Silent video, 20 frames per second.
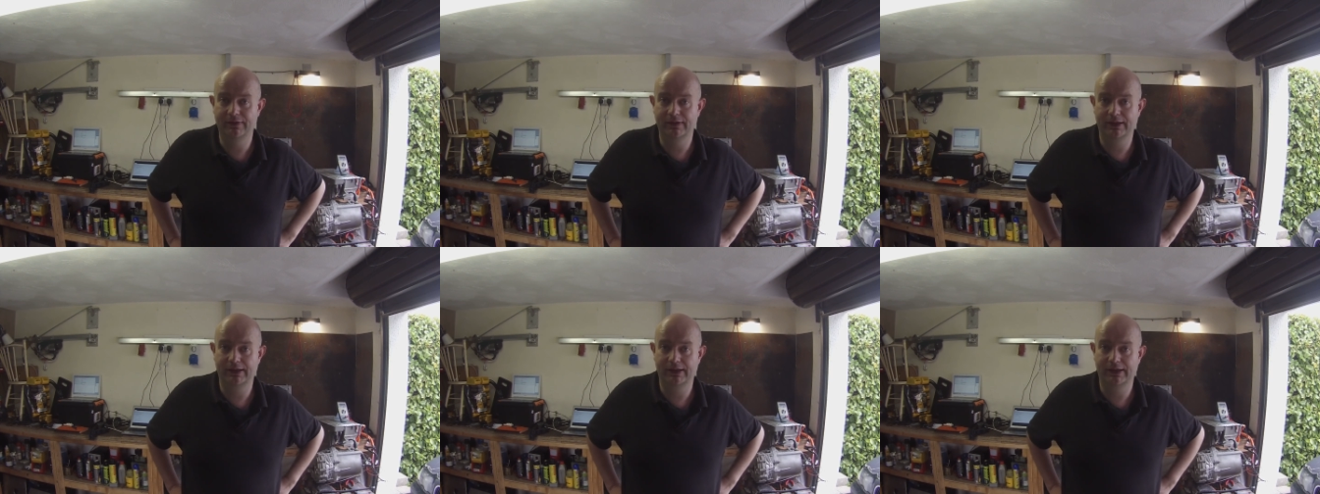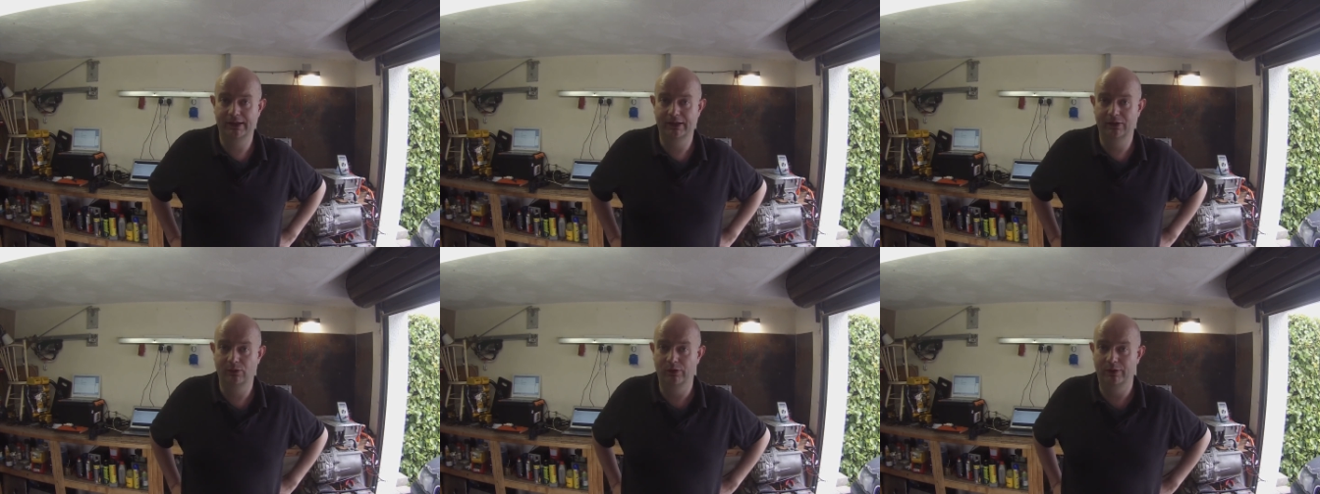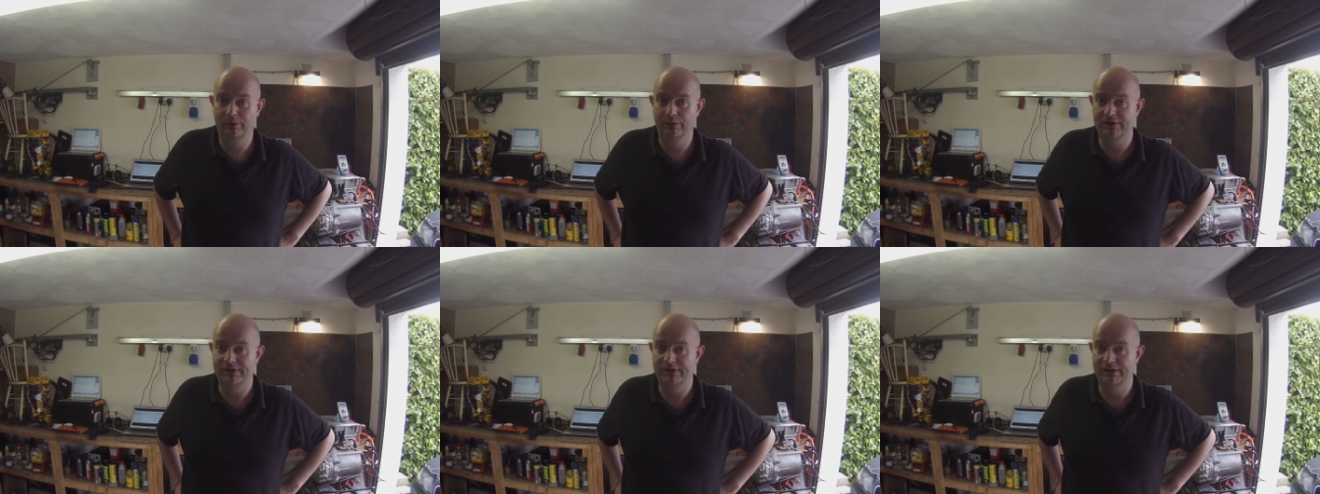uh,
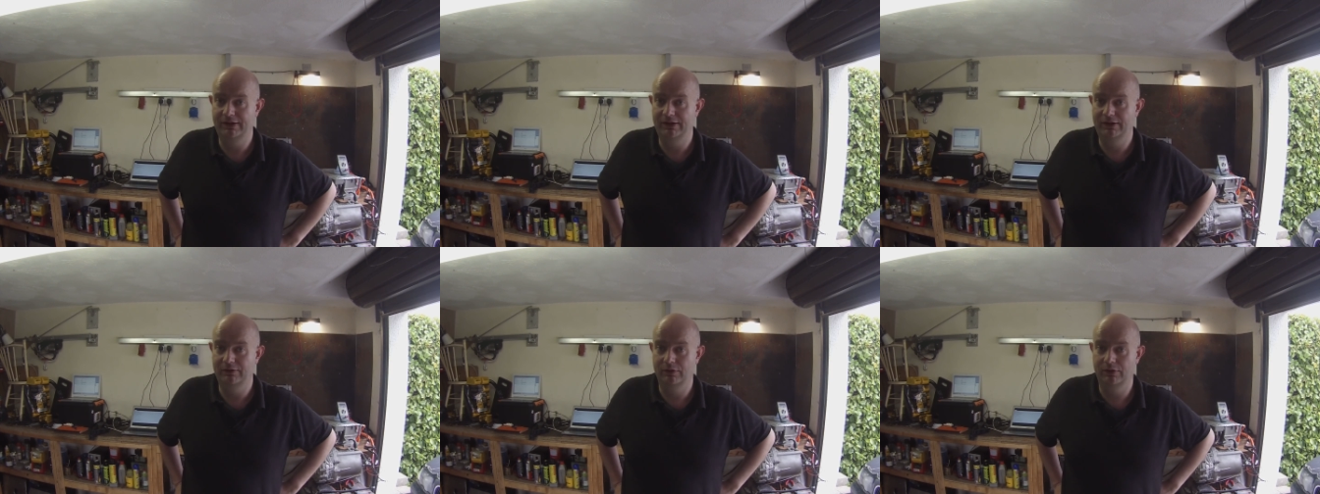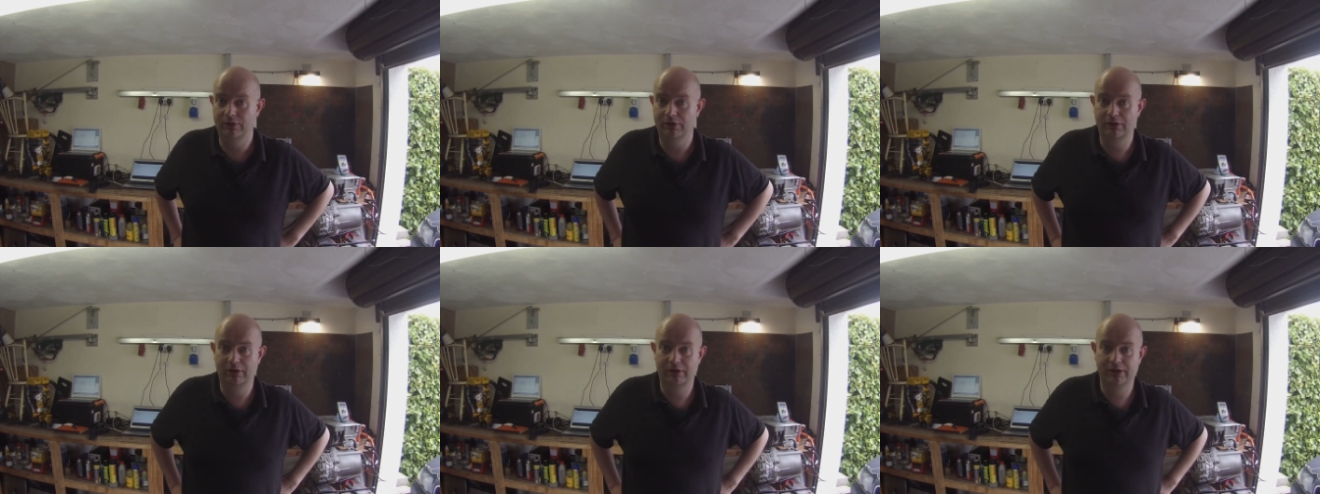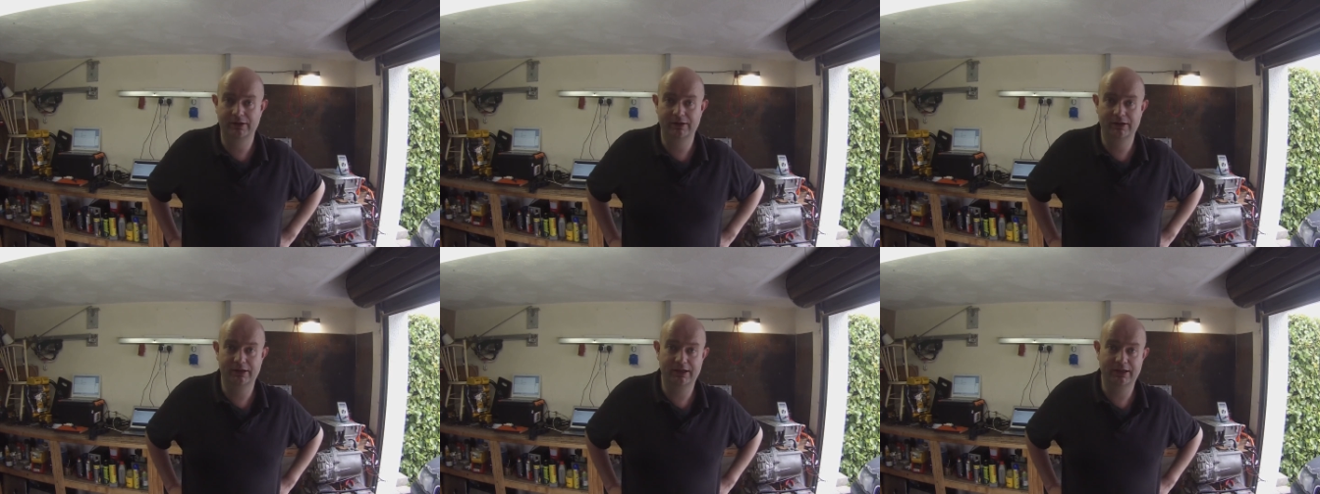we will see you all
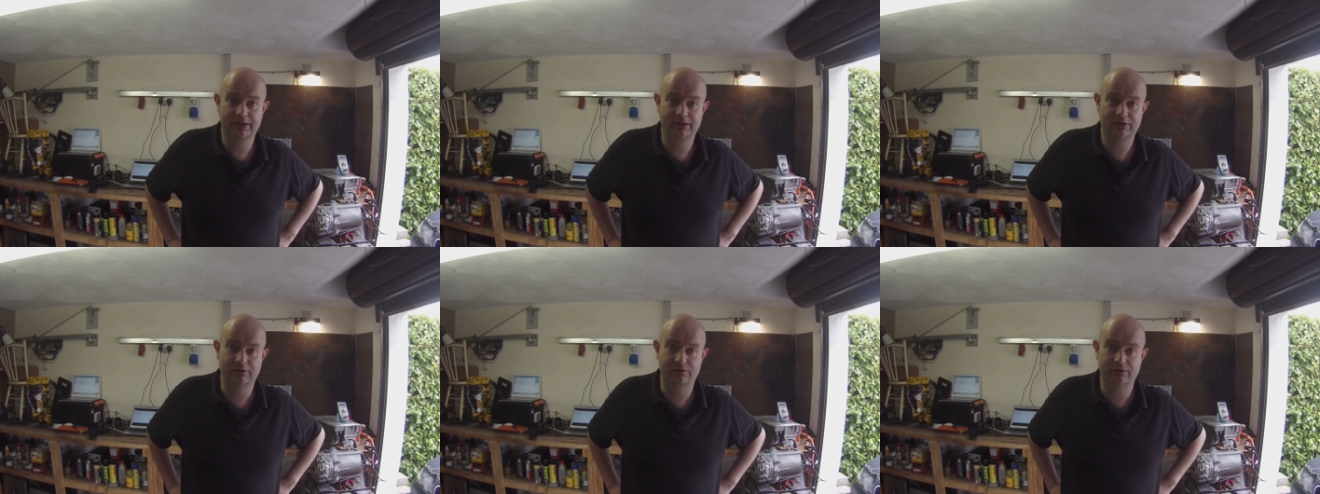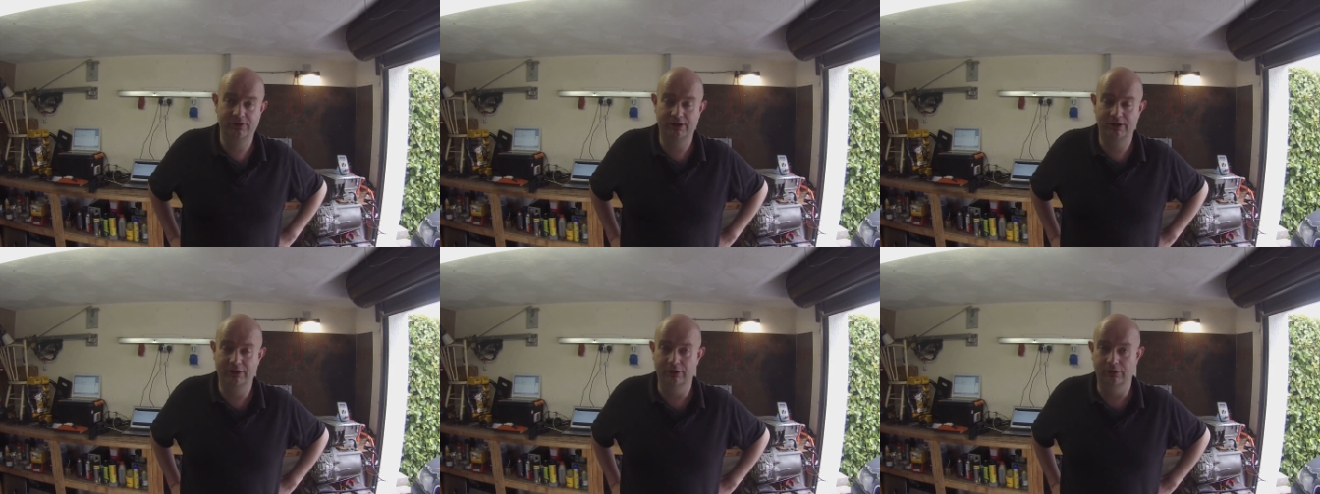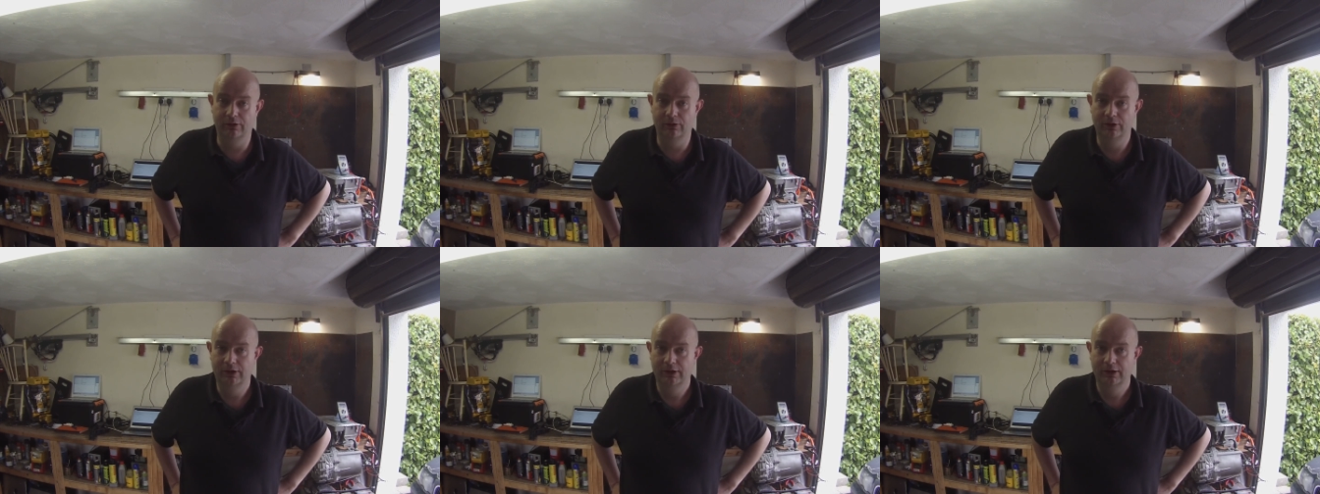in the next
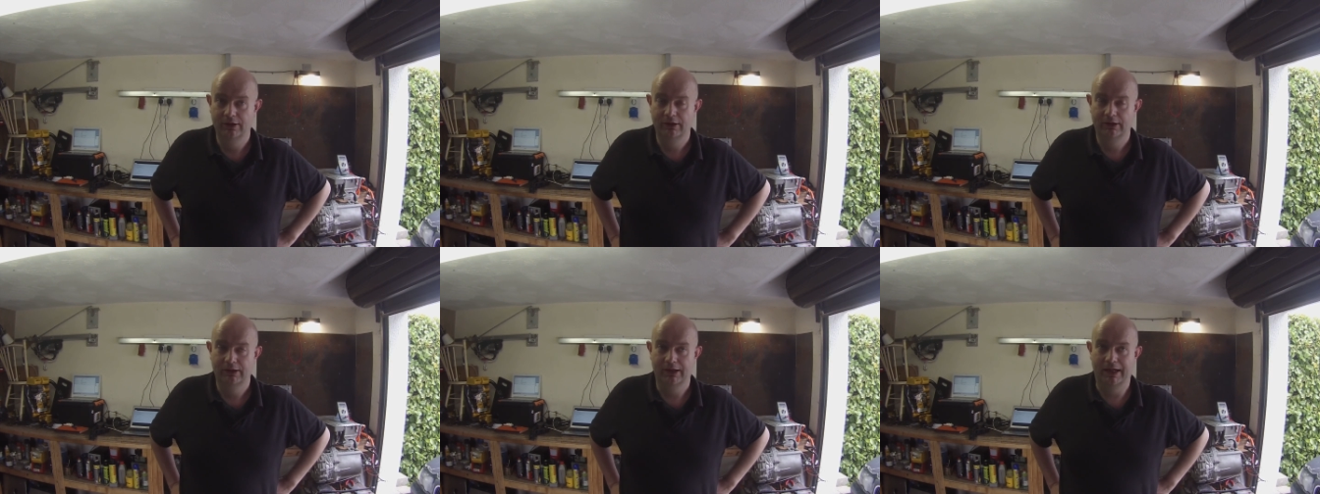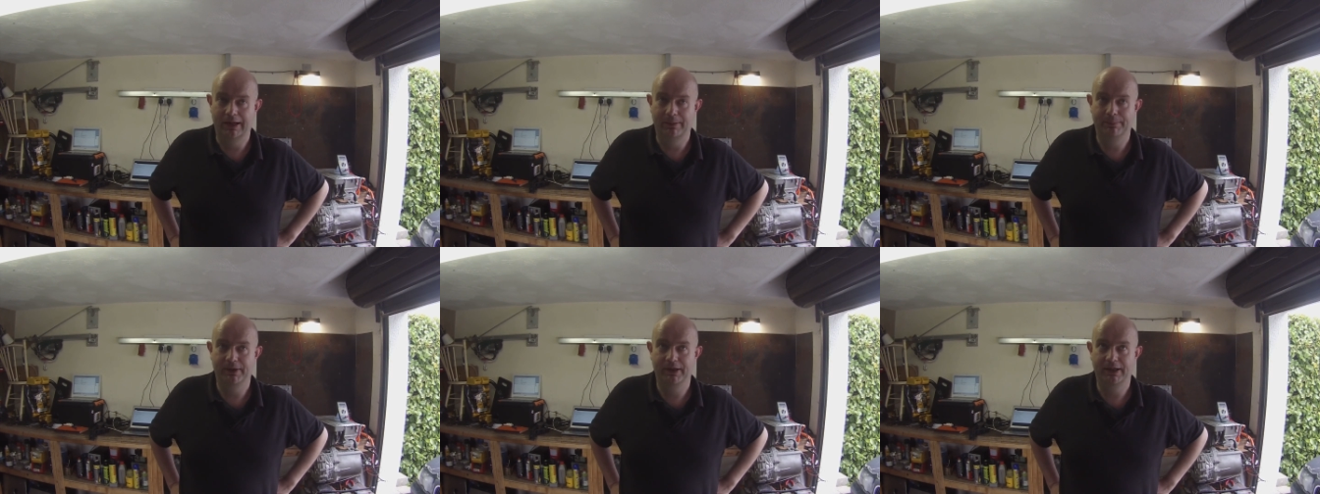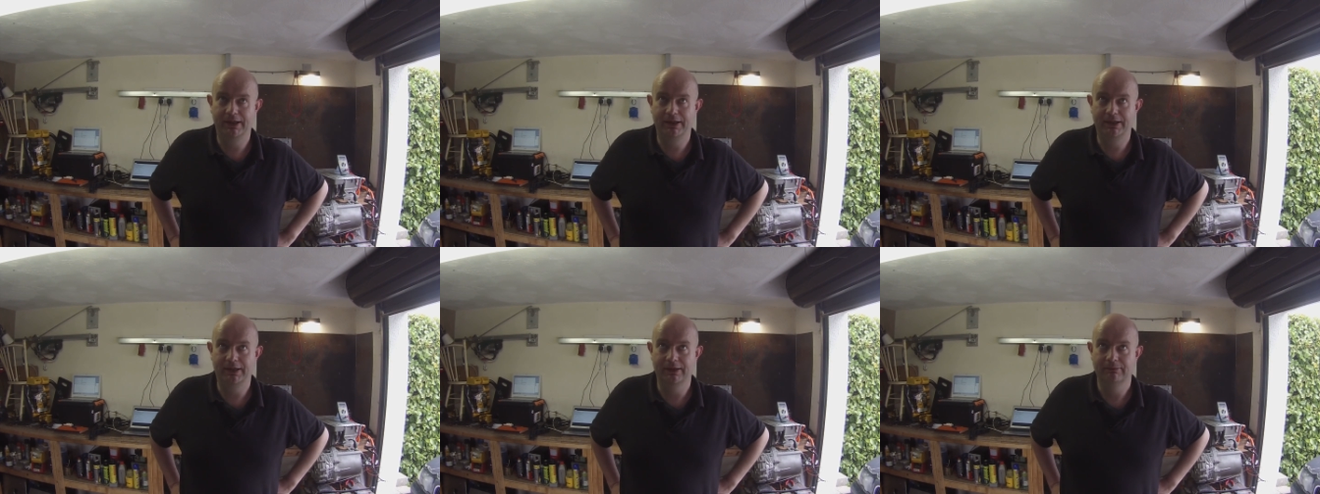video.
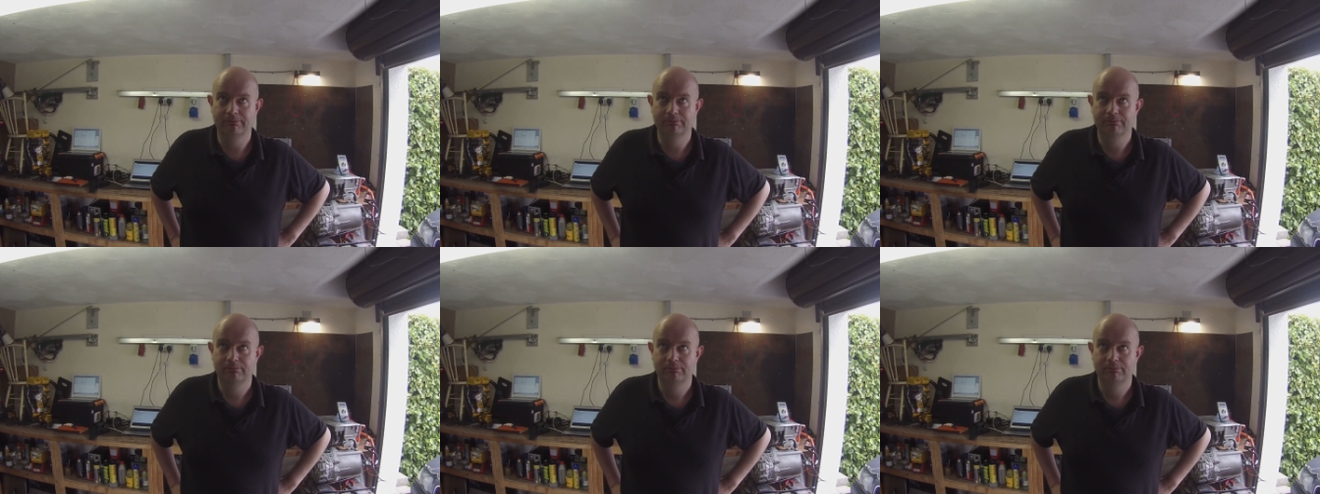Happy